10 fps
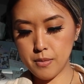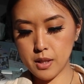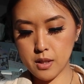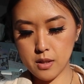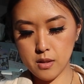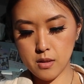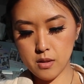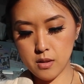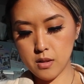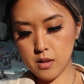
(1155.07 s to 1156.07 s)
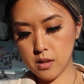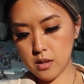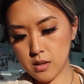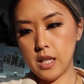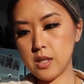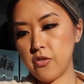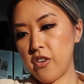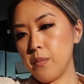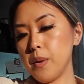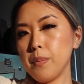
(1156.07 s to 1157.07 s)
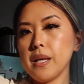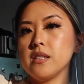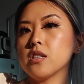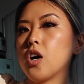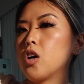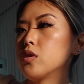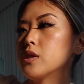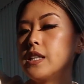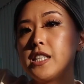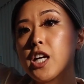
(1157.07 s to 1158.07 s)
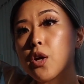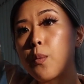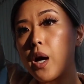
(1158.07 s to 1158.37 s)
But it's from a place called Dear